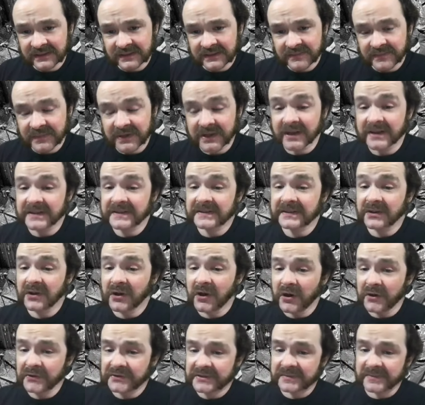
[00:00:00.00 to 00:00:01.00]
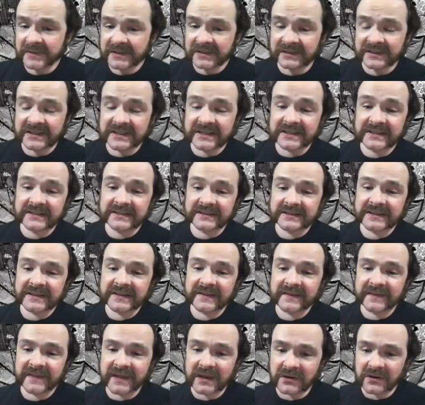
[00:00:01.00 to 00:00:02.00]
because ultimately
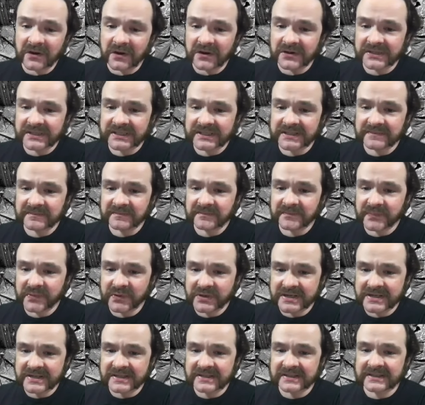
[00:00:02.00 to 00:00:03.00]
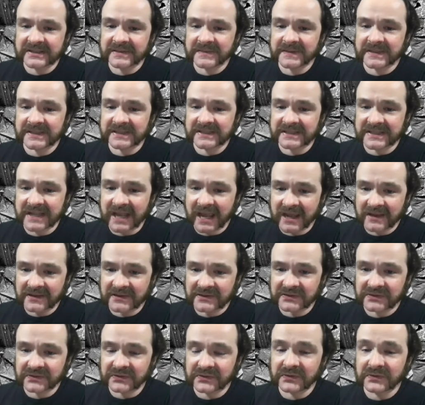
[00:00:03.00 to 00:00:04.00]
there are some pretty
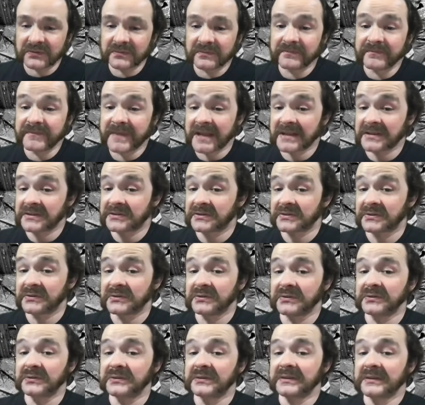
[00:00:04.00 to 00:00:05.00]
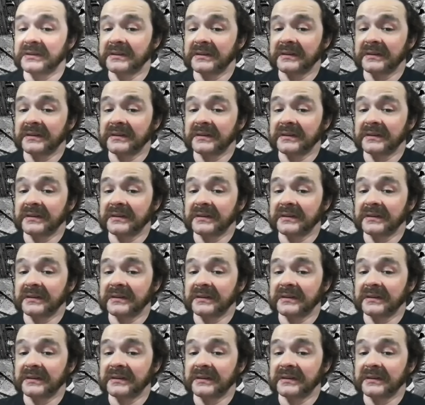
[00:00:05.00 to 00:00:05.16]
substantial mental